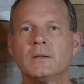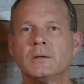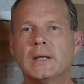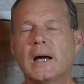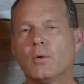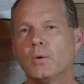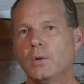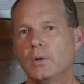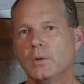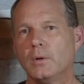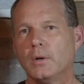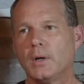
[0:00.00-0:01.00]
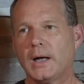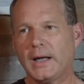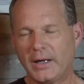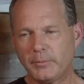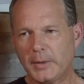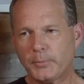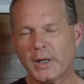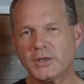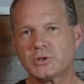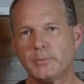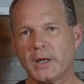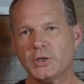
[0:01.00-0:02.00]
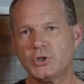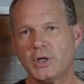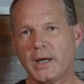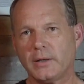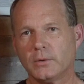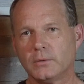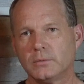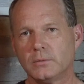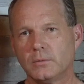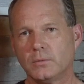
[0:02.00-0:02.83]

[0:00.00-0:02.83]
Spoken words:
Now, I have my Plaster Man channel